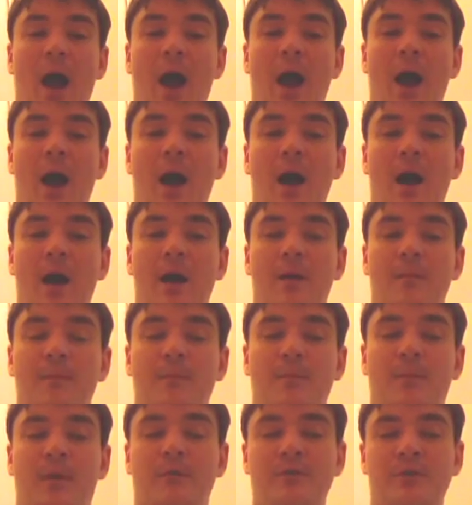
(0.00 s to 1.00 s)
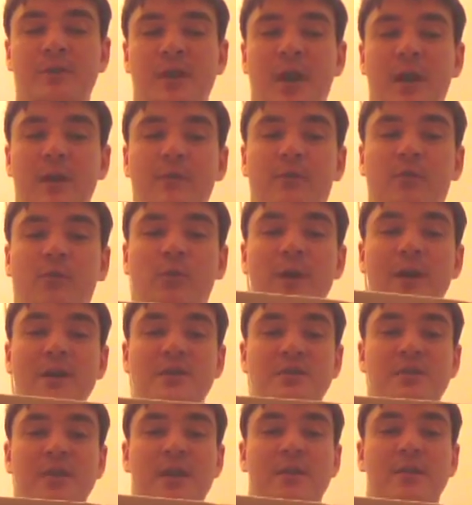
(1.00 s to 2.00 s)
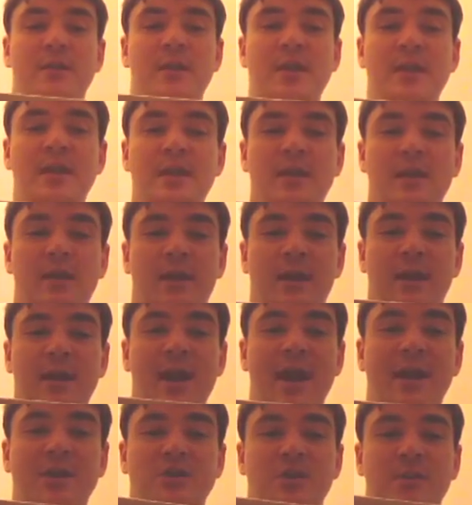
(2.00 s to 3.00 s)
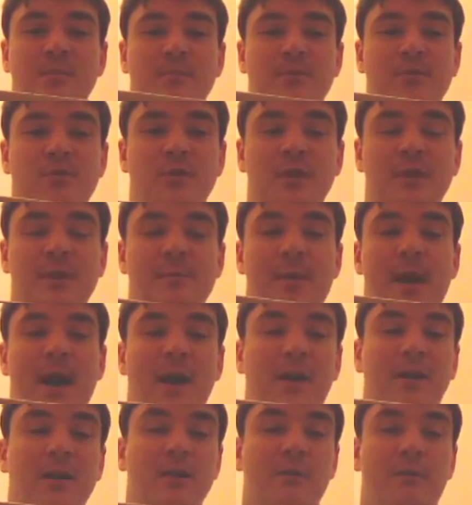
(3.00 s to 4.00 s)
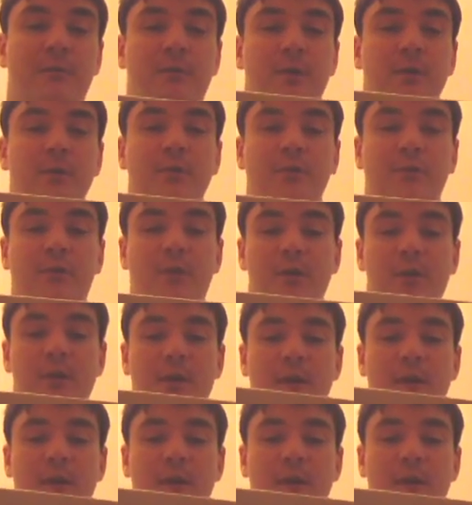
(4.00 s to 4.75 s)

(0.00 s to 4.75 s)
Um, well, there's a kind of twist in the connection between the back and the front,